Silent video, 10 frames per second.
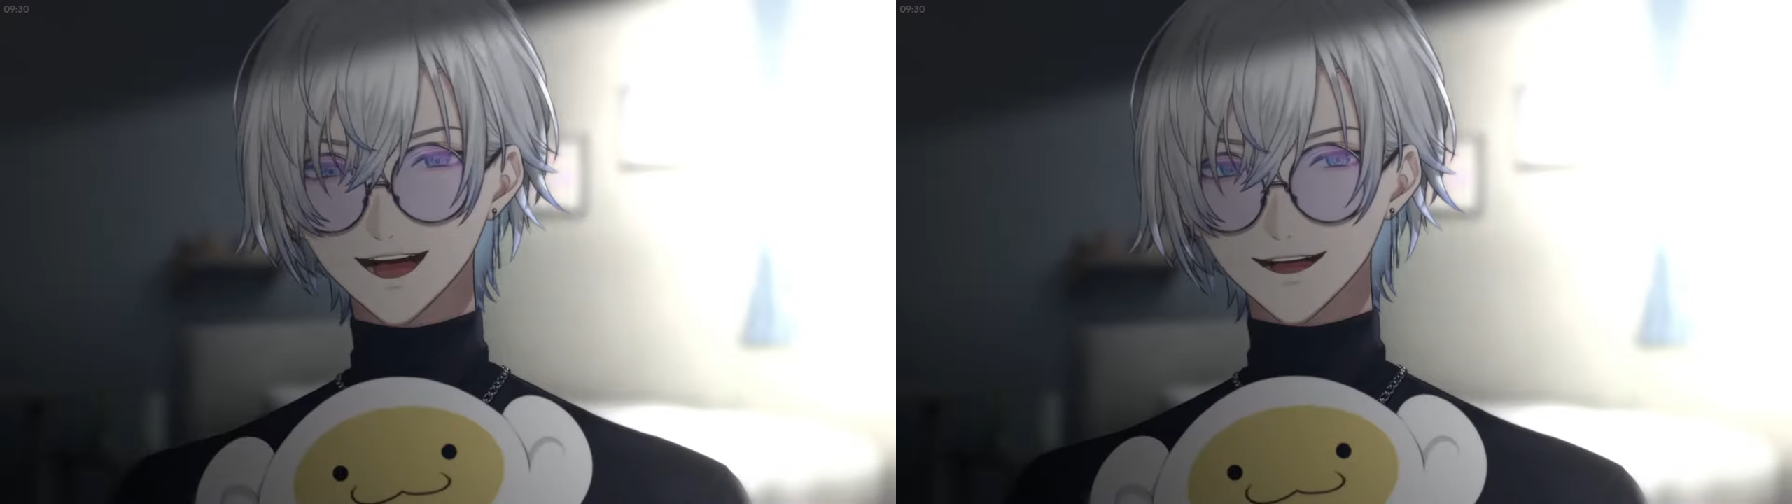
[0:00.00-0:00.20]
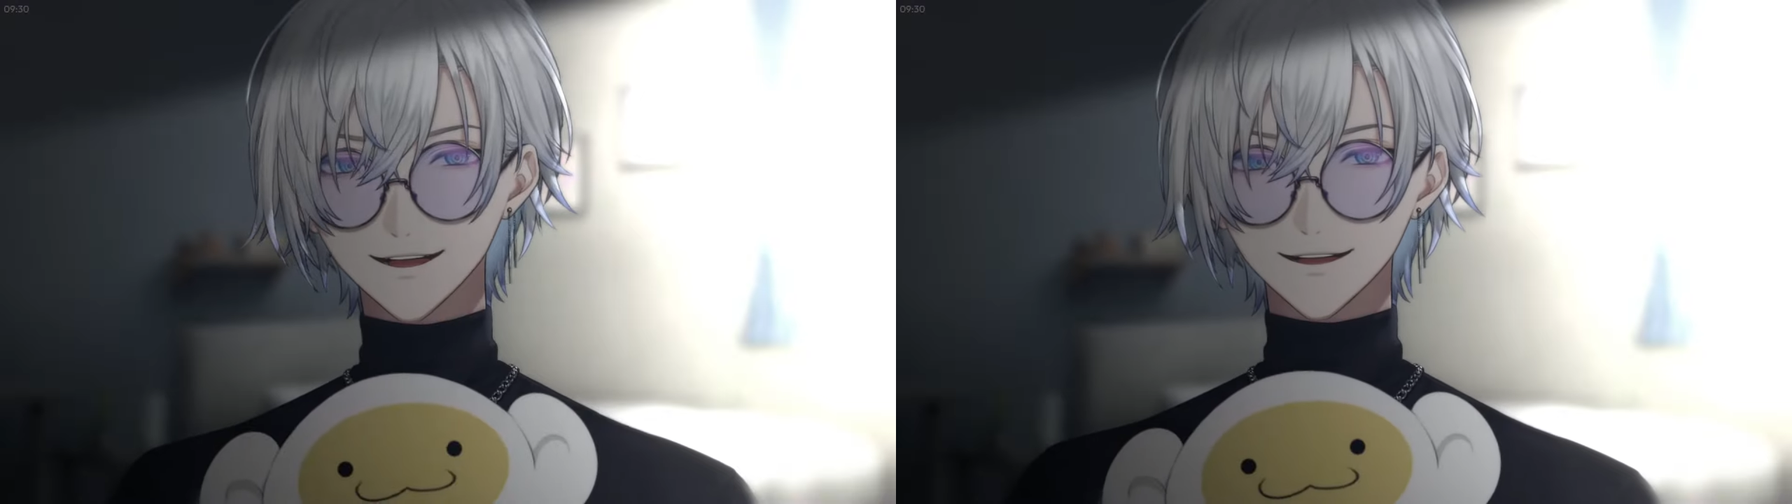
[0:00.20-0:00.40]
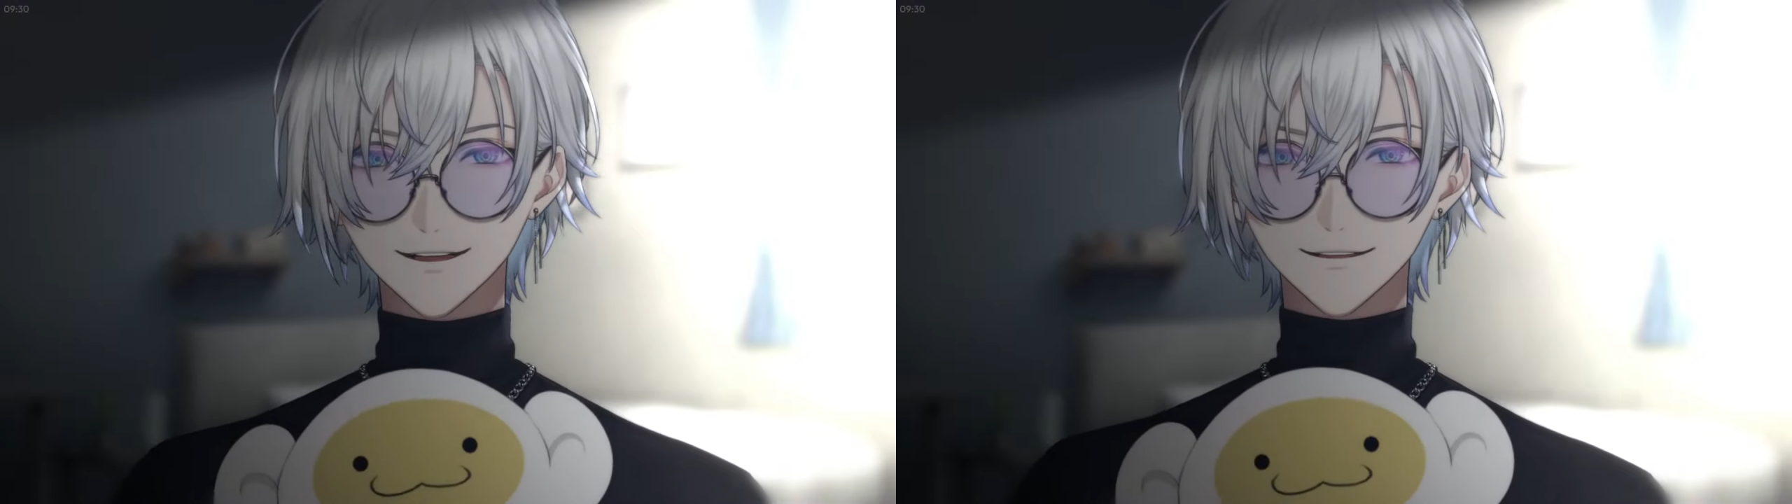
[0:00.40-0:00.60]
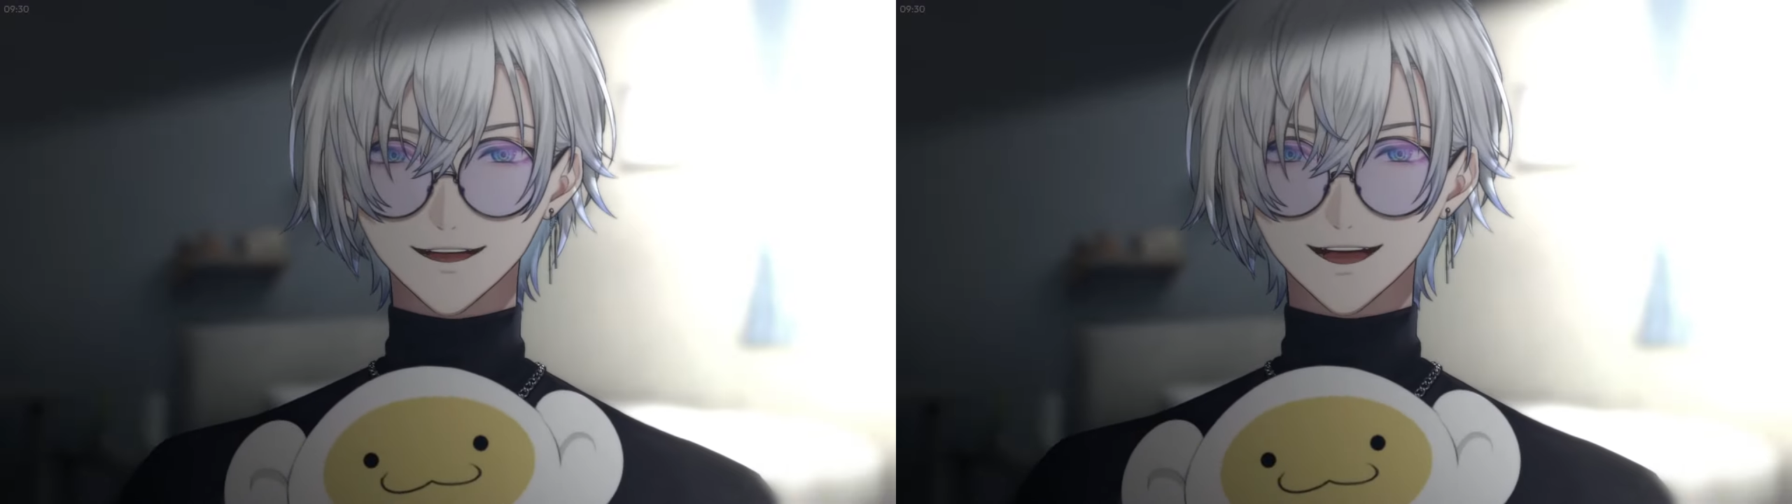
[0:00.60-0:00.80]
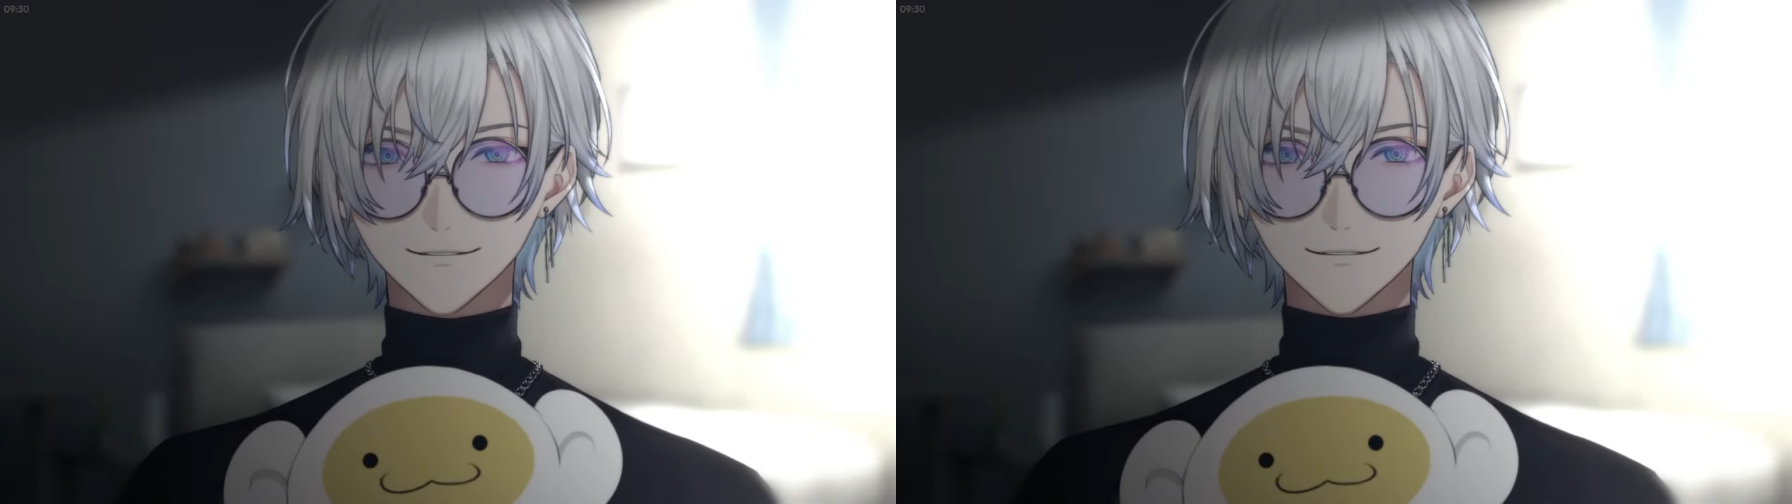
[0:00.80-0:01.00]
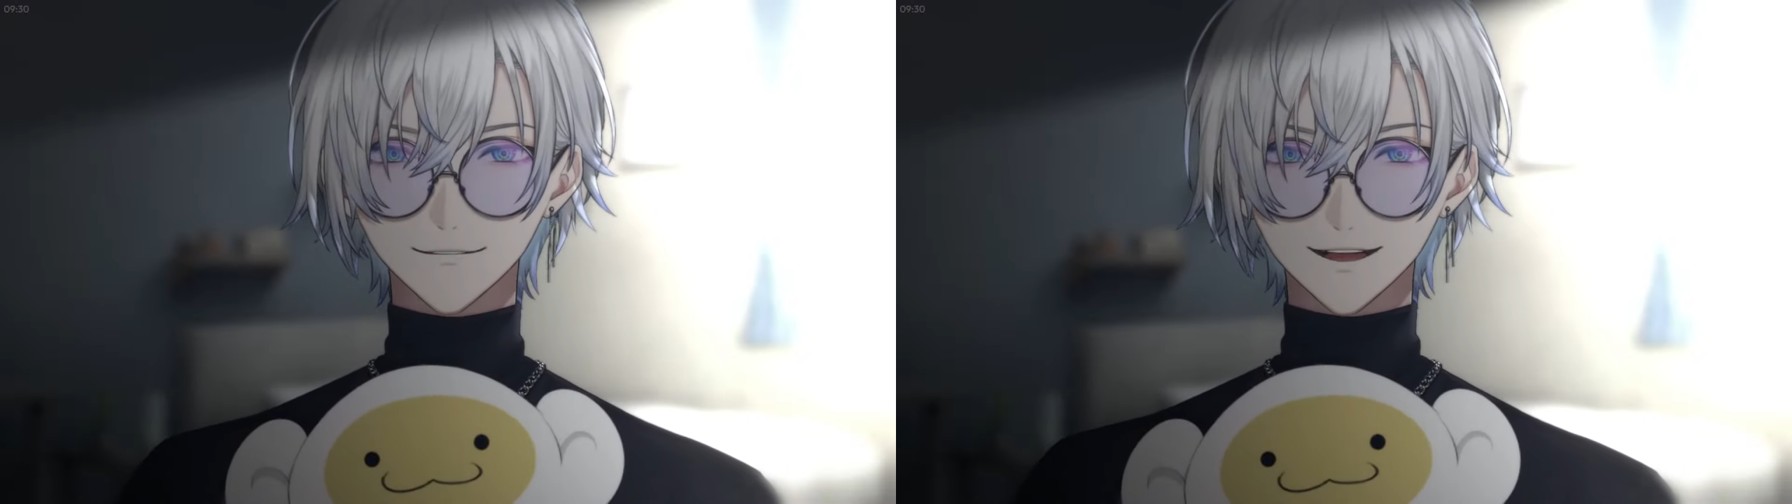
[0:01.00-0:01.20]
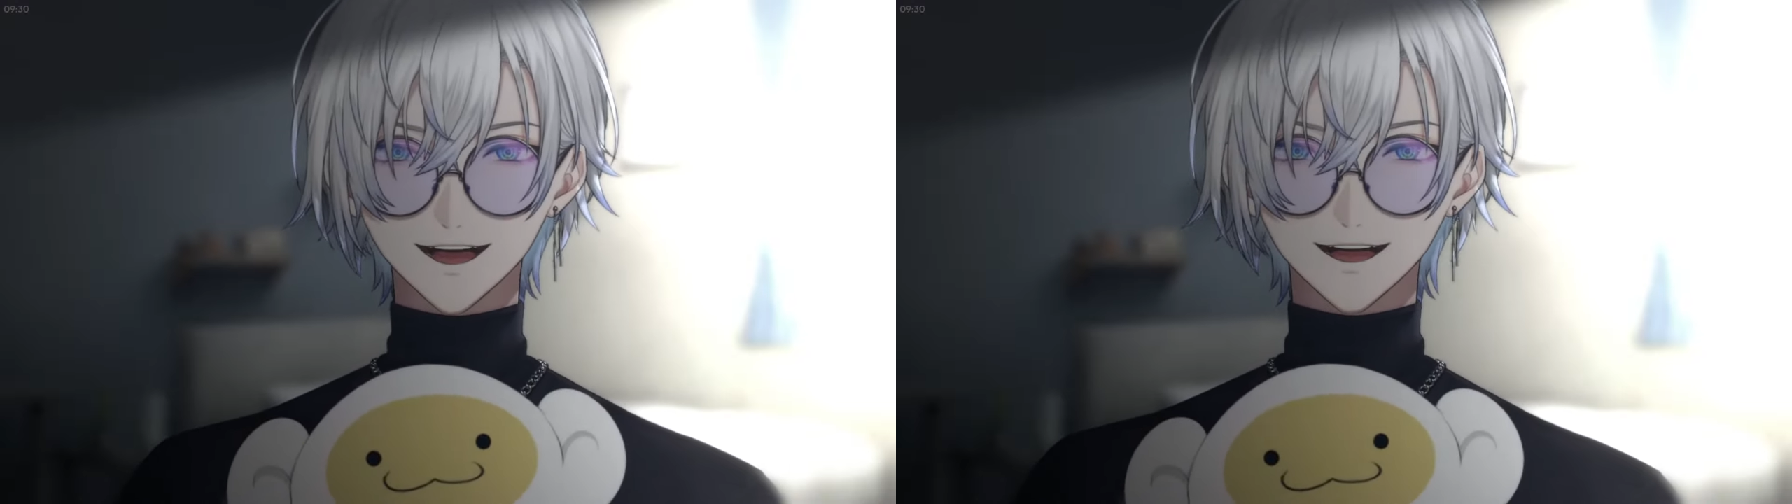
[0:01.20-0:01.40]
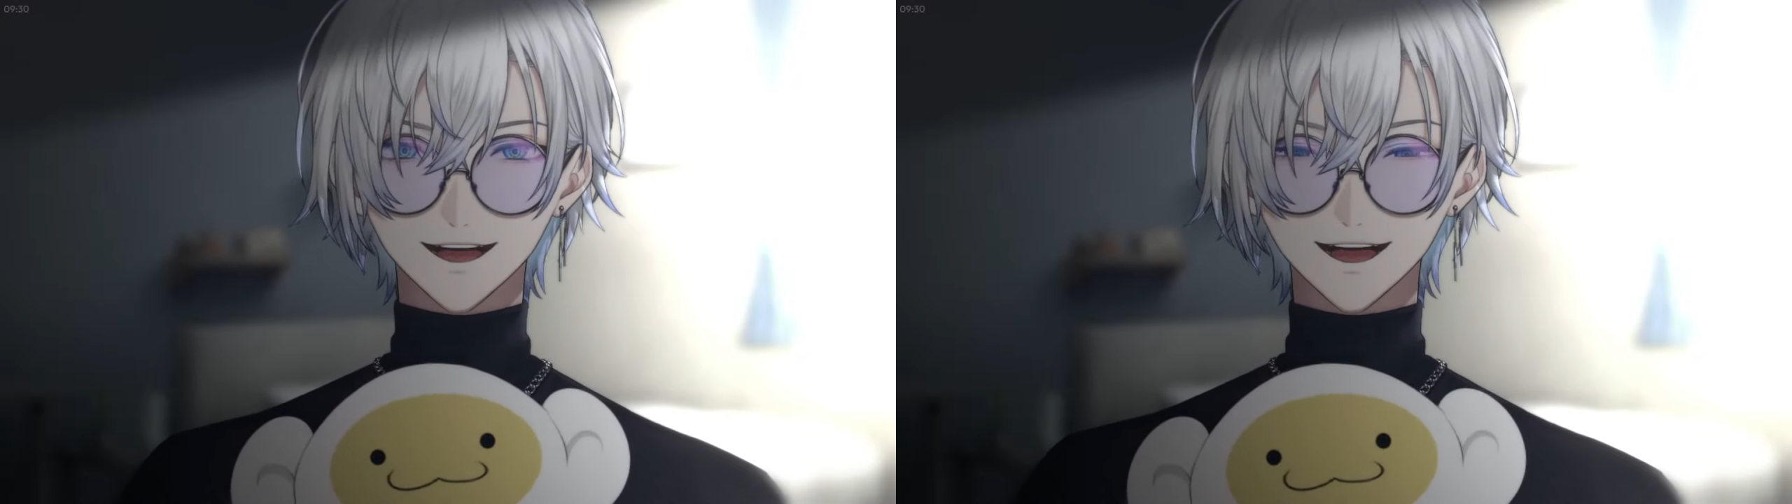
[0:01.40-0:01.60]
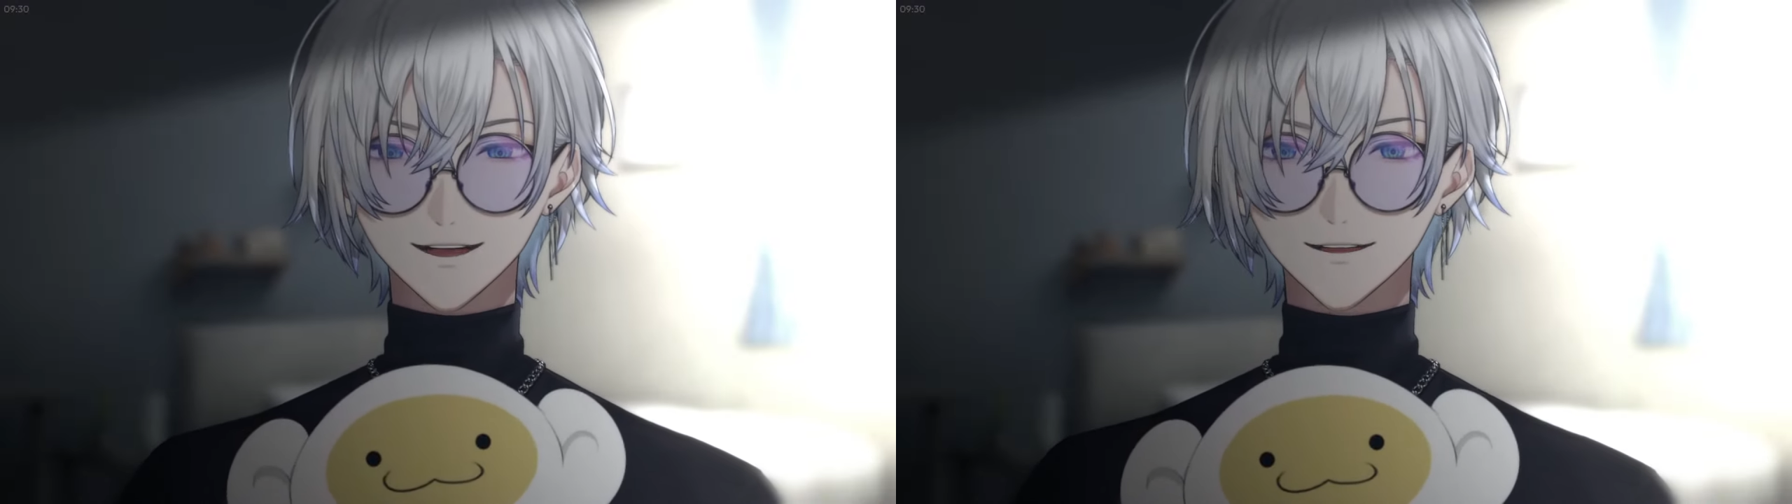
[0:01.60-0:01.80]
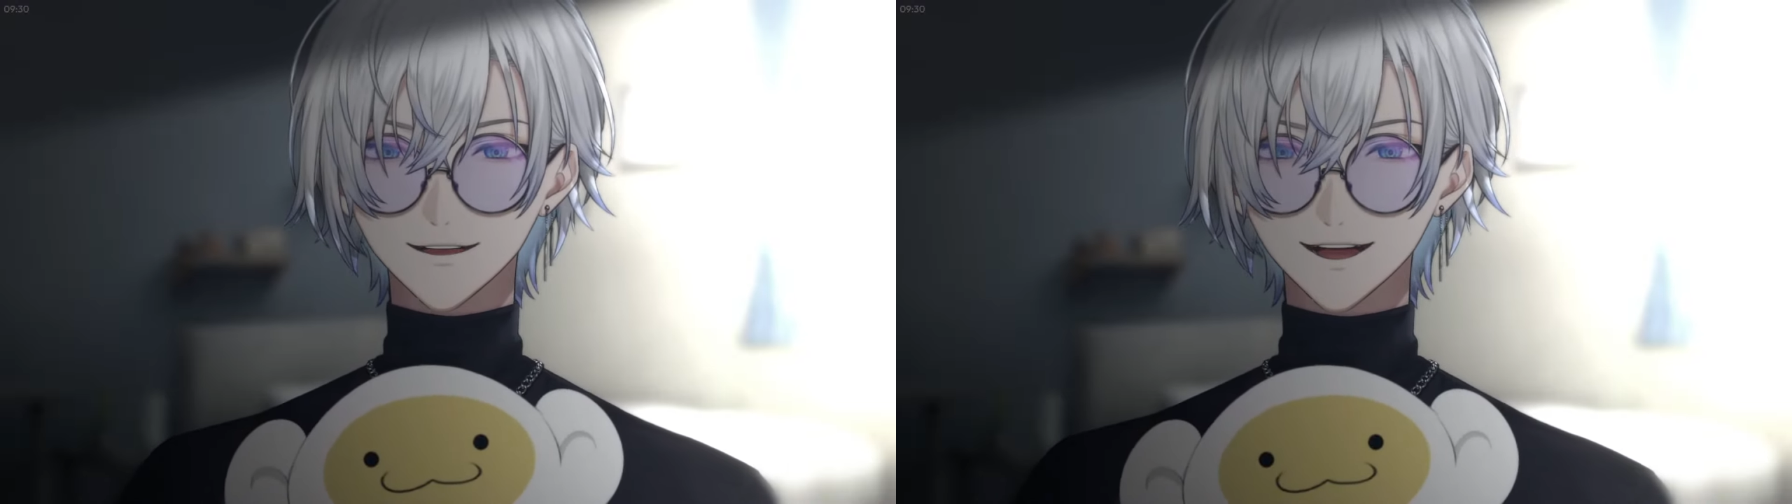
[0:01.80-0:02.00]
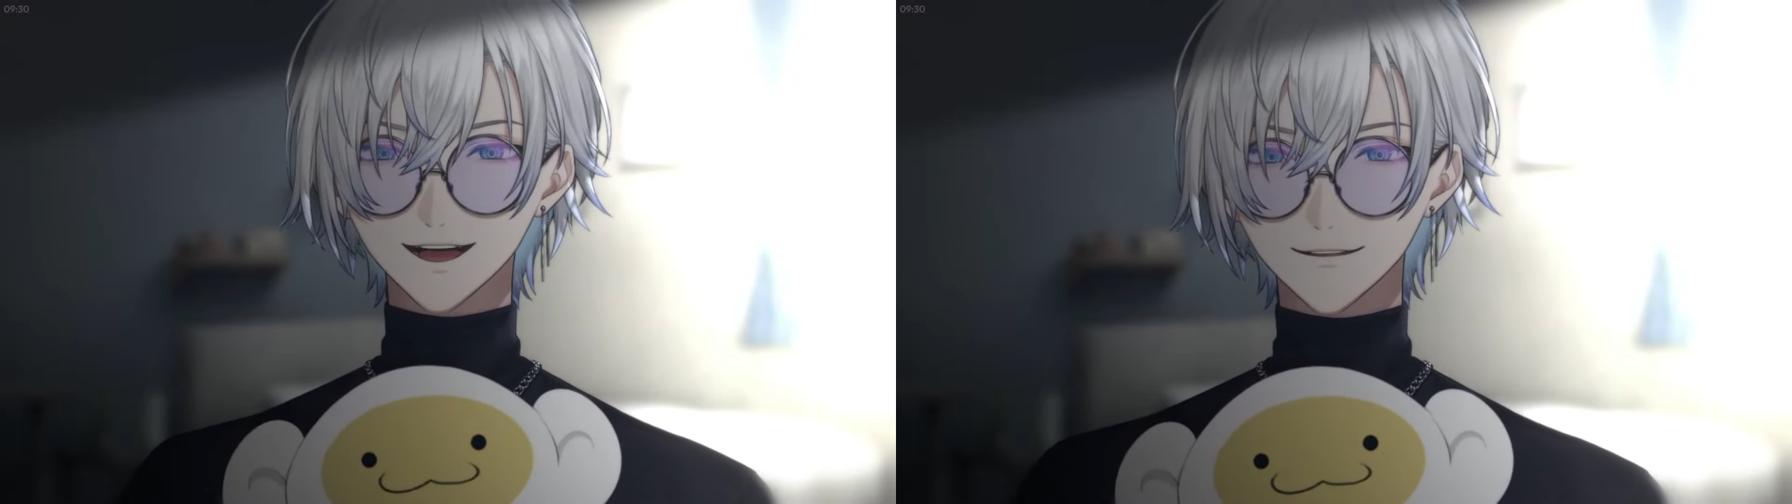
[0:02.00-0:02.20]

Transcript: it is June. I almost forgot again. I keep forgetting